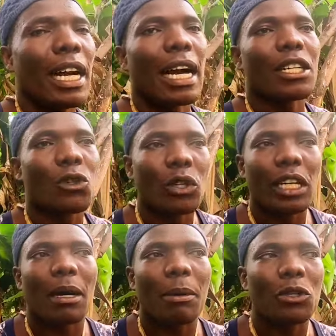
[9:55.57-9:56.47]
and
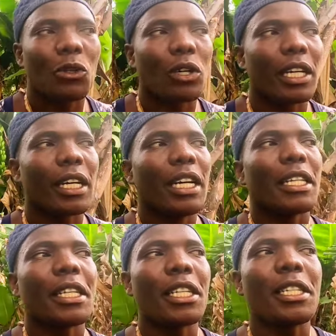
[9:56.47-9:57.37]
talking about okay
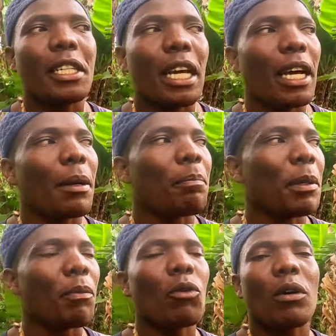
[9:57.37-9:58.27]
these uh,
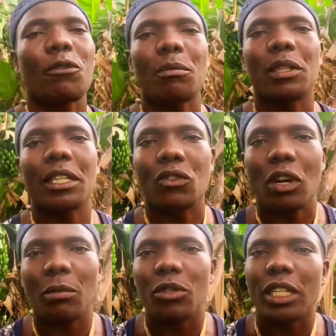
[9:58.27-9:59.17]
people from this
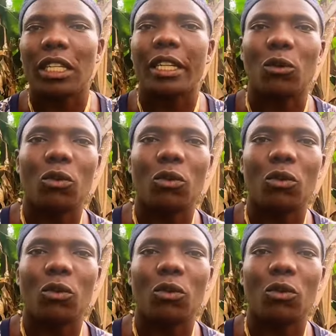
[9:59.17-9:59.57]
tribe which are the